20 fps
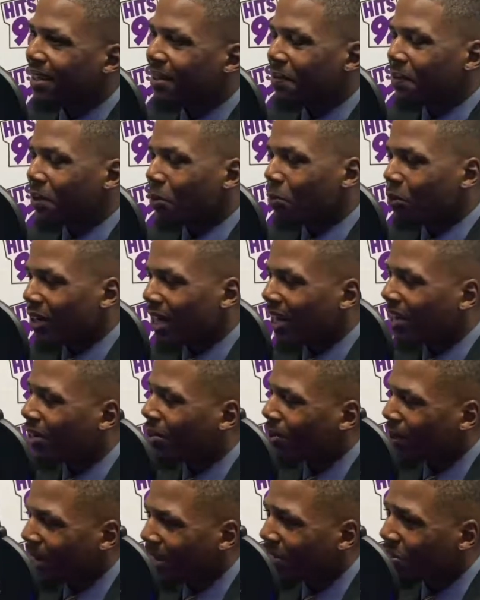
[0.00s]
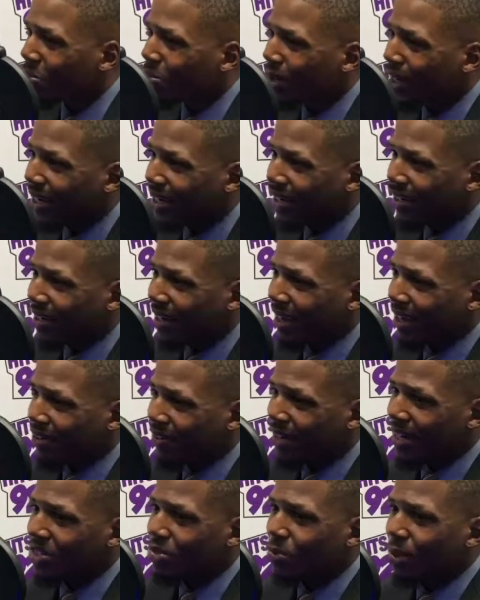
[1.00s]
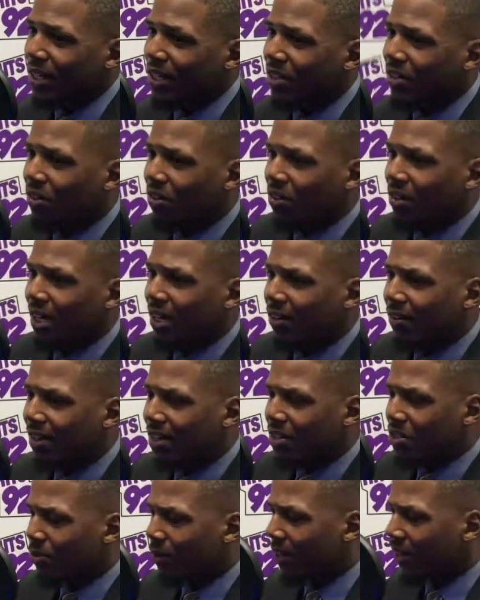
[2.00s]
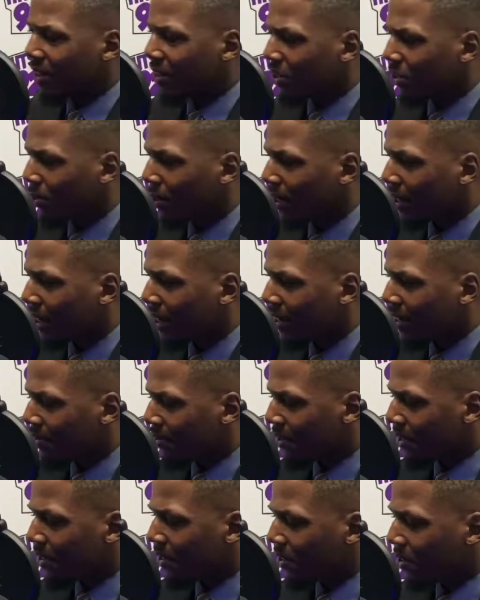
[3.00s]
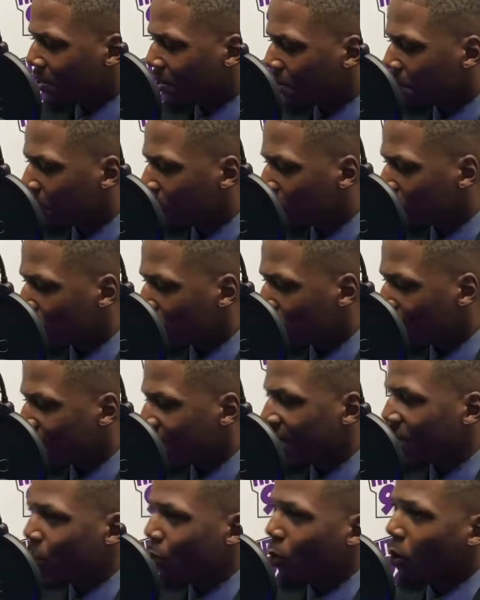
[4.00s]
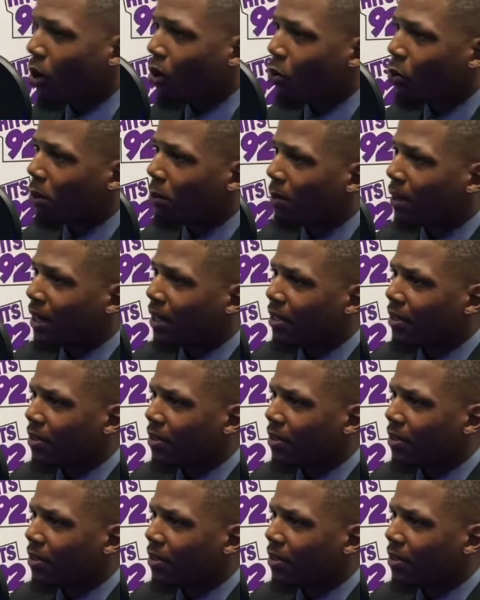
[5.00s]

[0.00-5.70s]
When I graduated early. I graduated in 3.5 years, so I didn't walk with my